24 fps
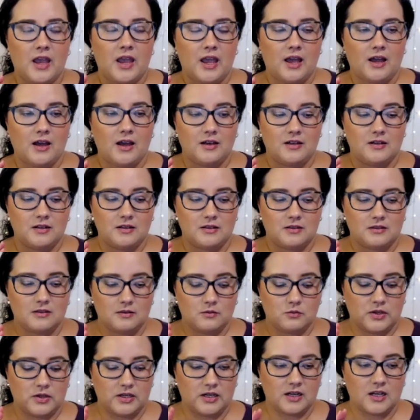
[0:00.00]
And
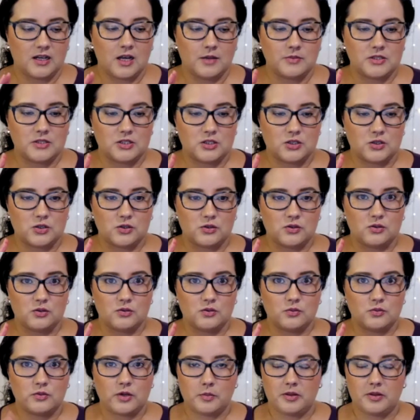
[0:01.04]
when it comes
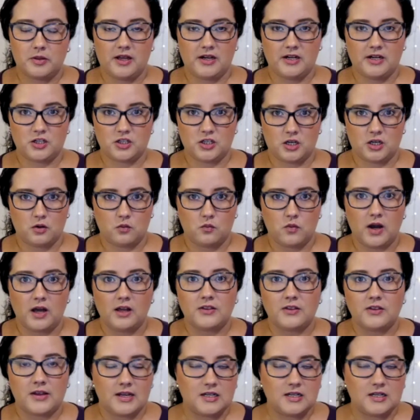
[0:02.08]
to replenishing wealth,